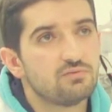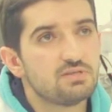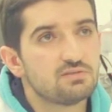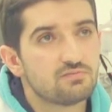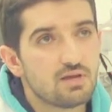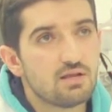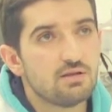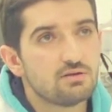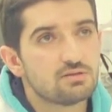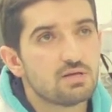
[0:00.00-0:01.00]
these
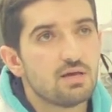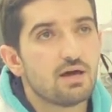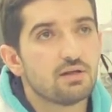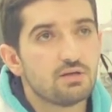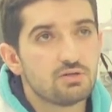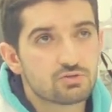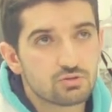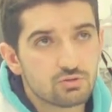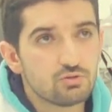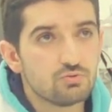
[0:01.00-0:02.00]
failures and
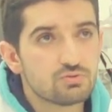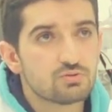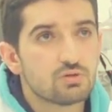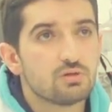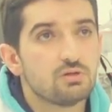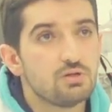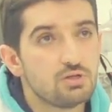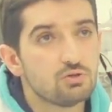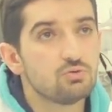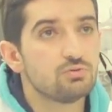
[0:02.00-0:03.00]
introduce
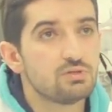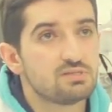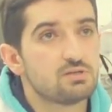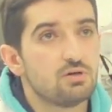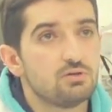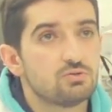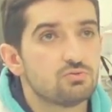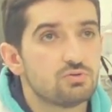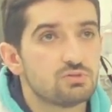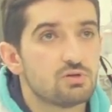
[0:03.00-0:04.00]
new design to
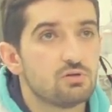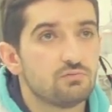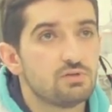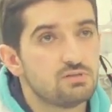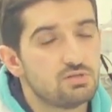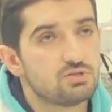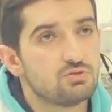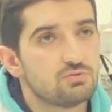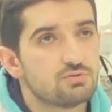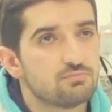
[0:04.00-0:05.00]
resolve these
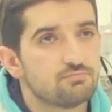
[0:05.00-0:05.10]
issues.